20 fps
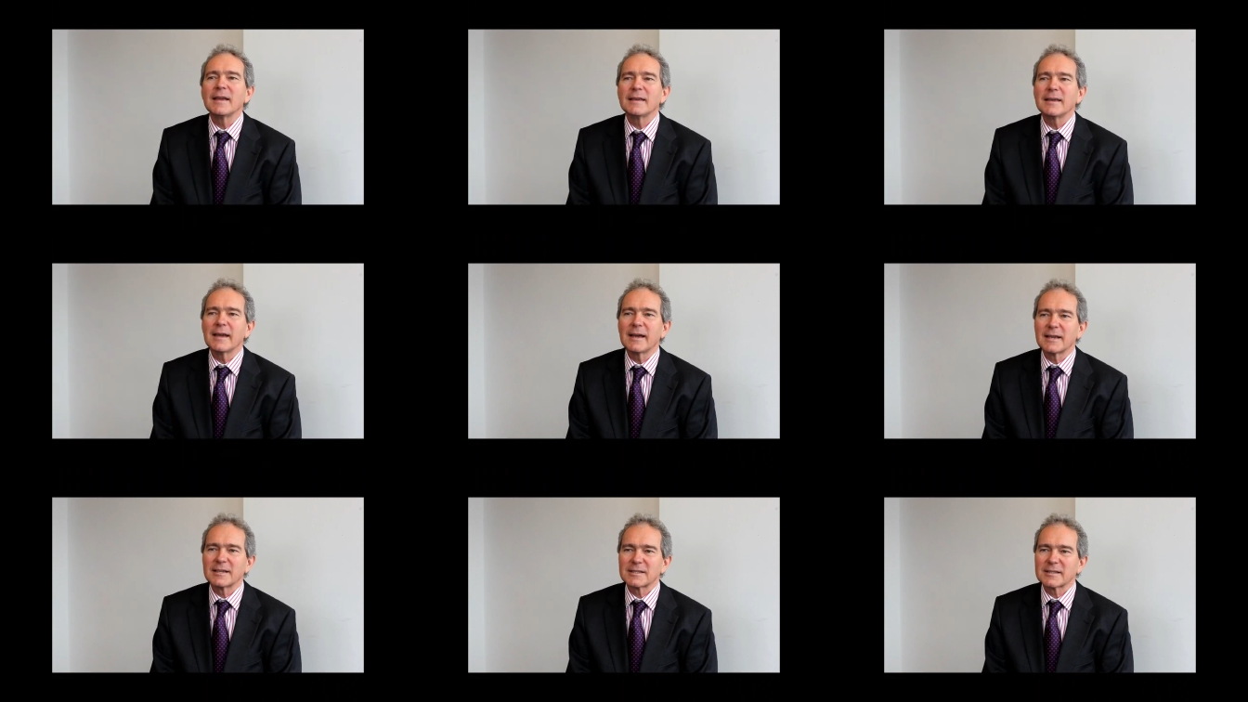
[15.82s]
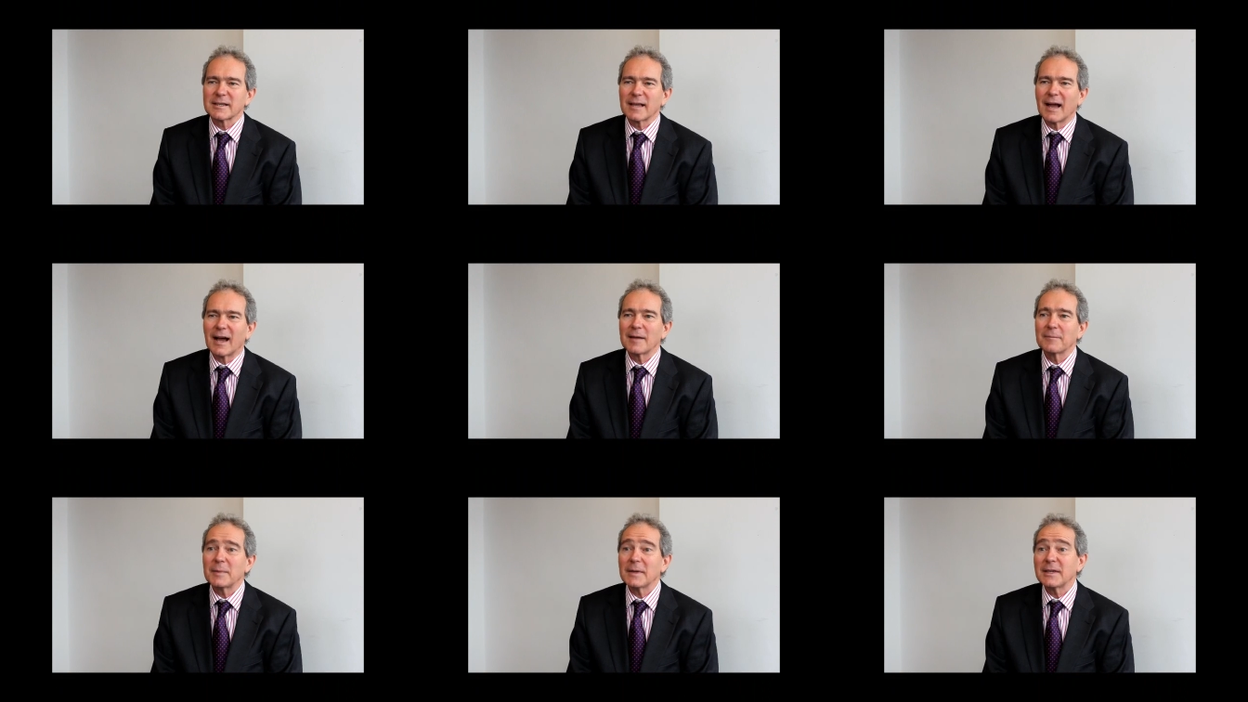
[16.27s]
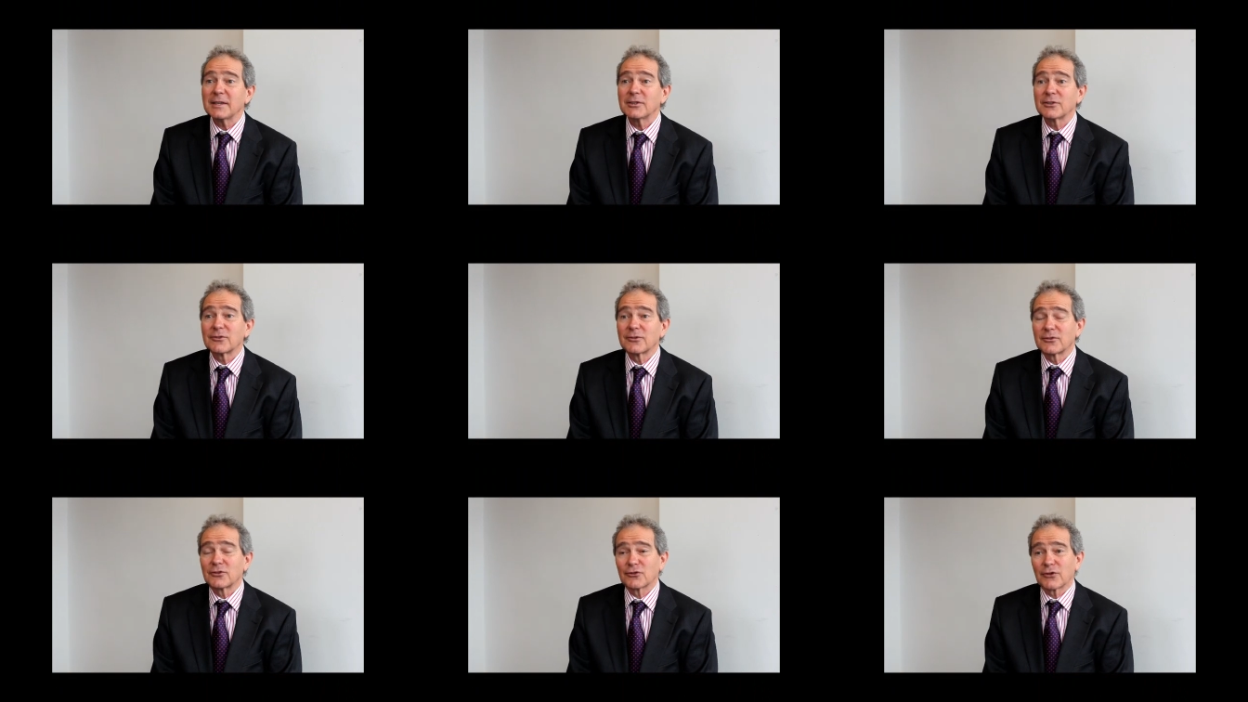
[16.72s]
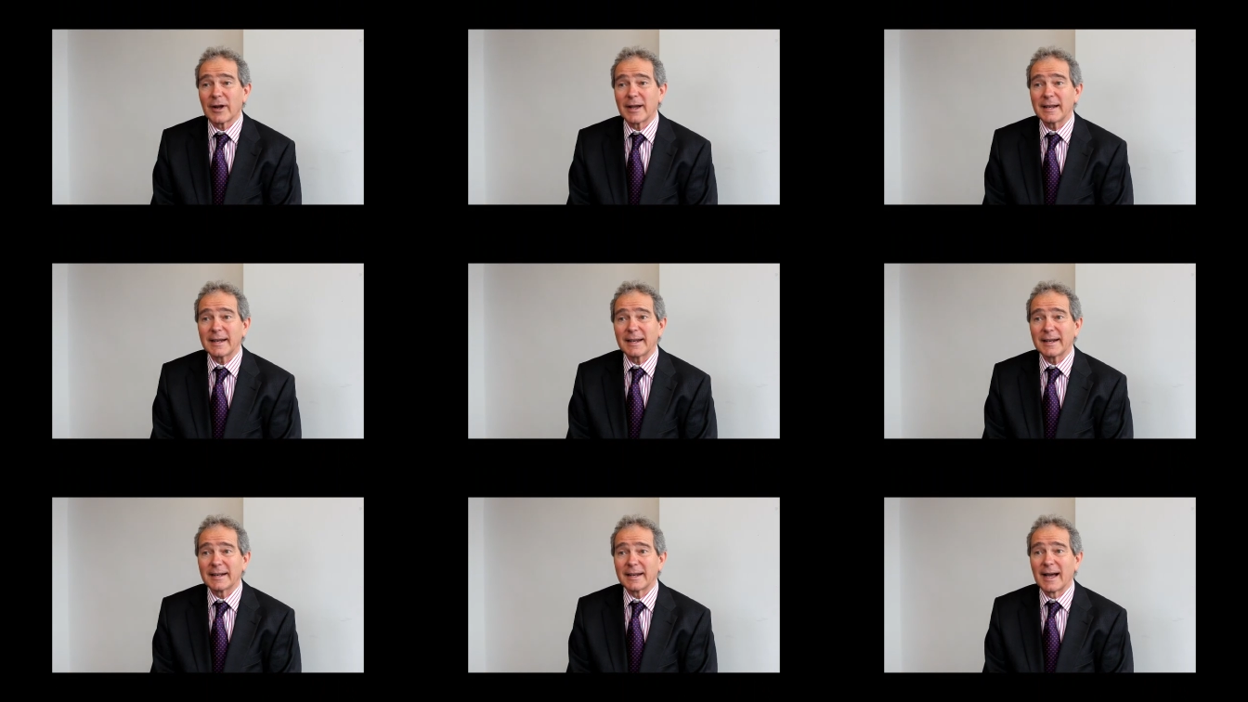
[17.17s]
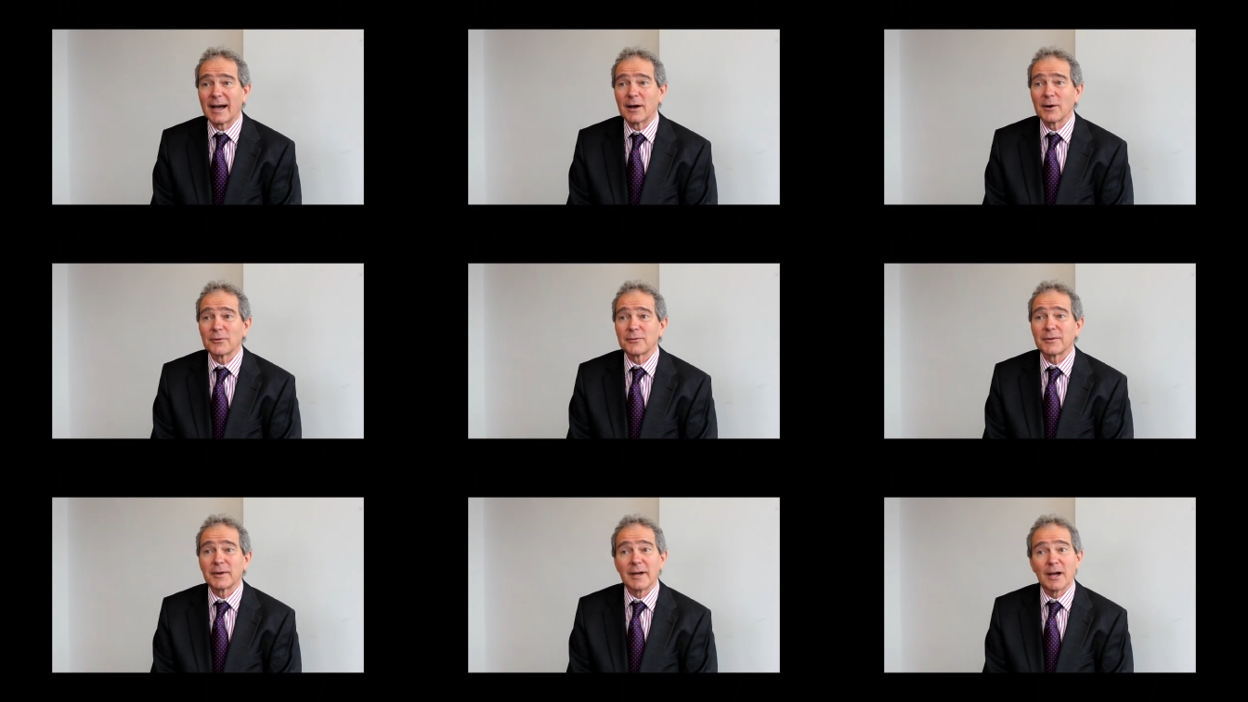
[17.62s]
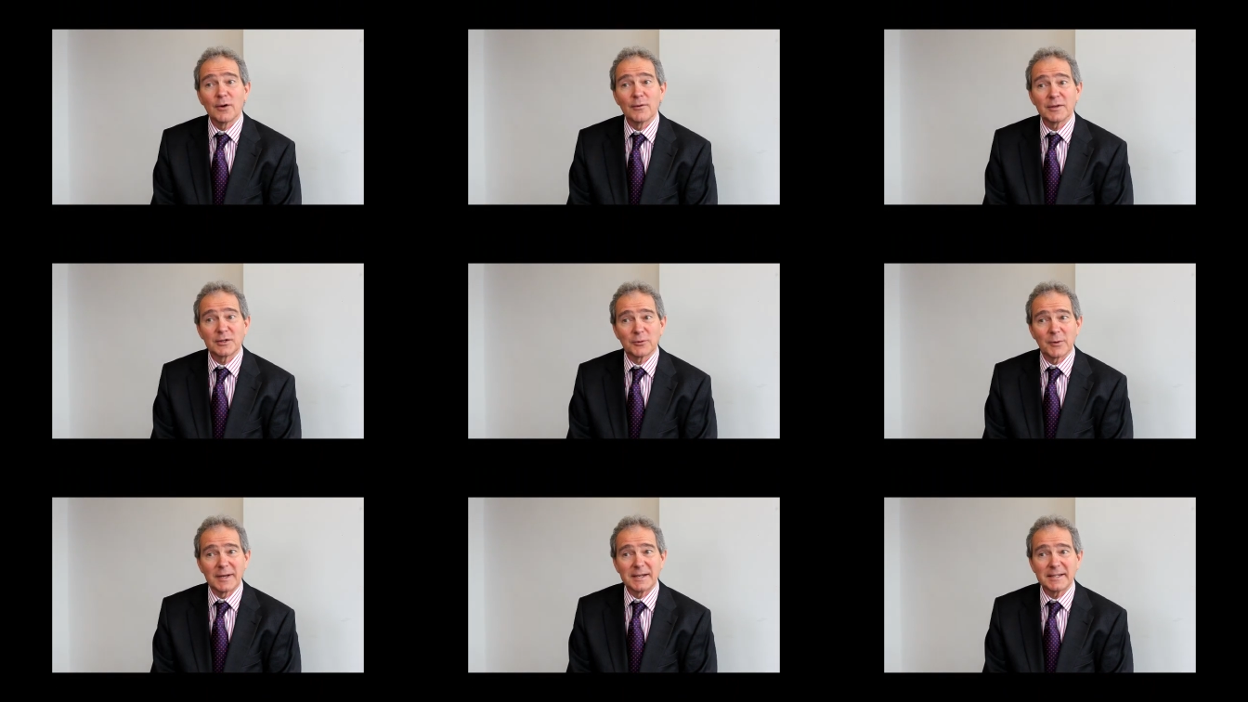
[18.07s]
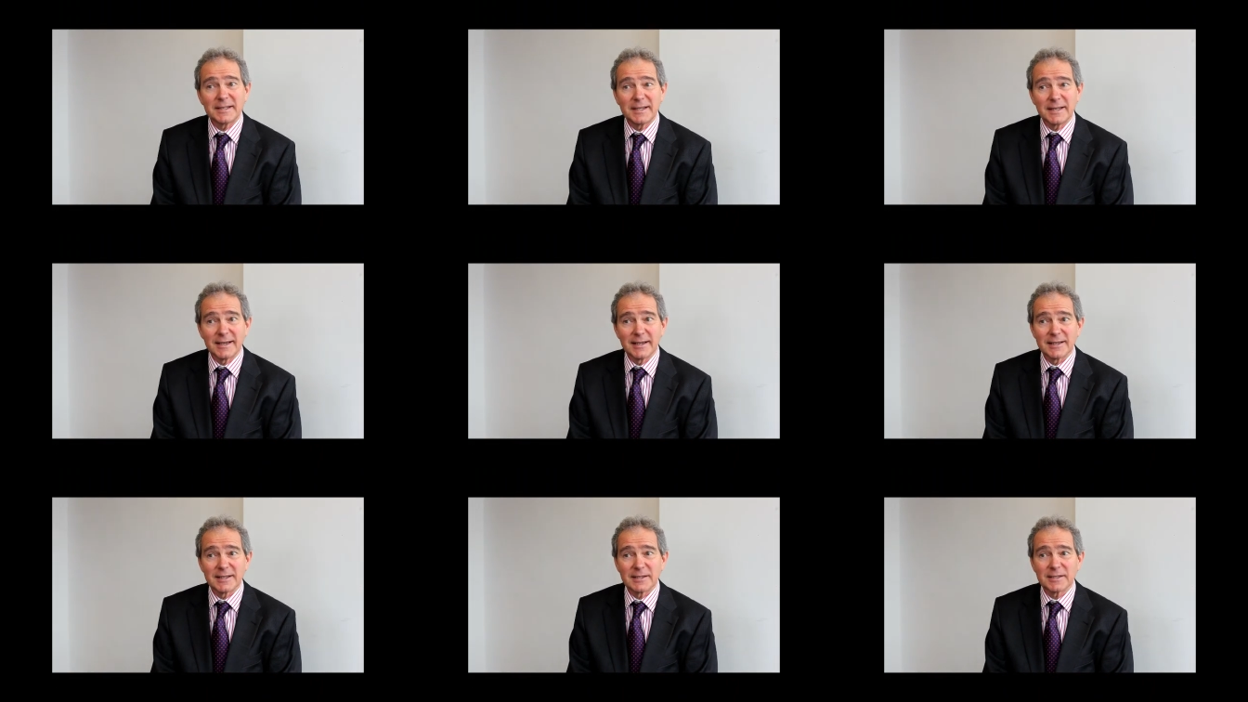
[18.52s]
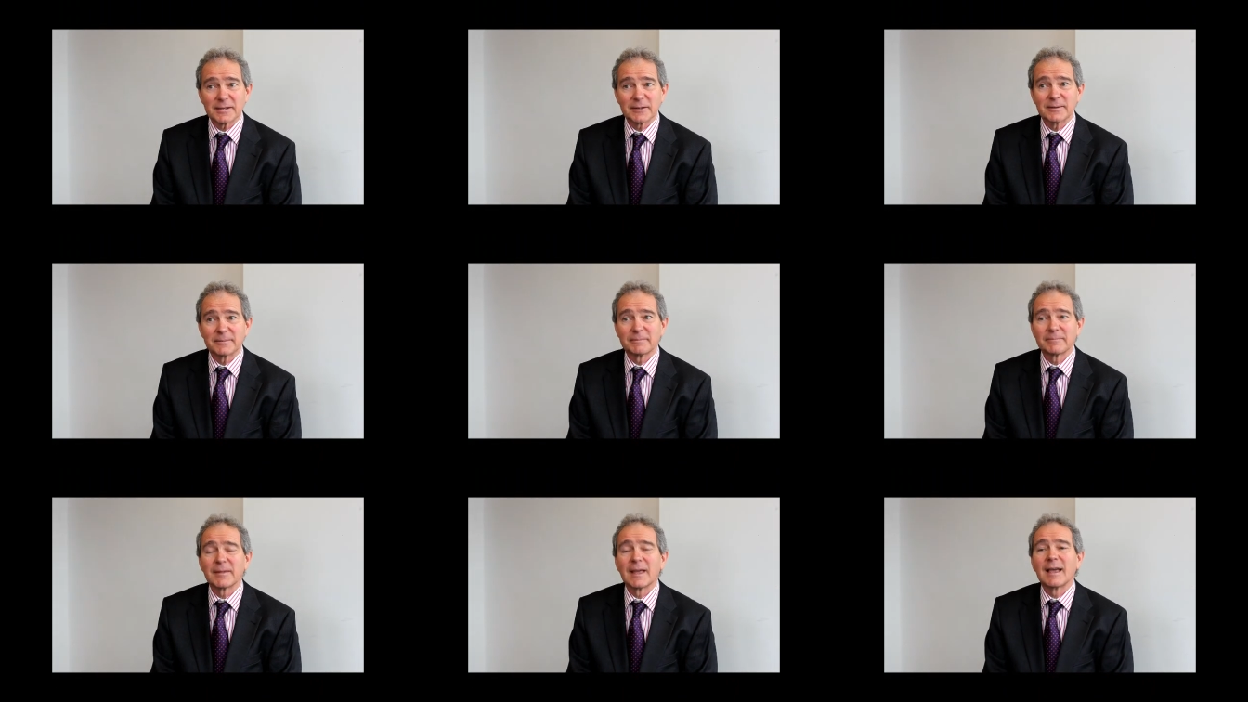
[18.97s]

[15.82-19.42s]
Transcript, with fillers: Yes, I've been training now for over 20 years,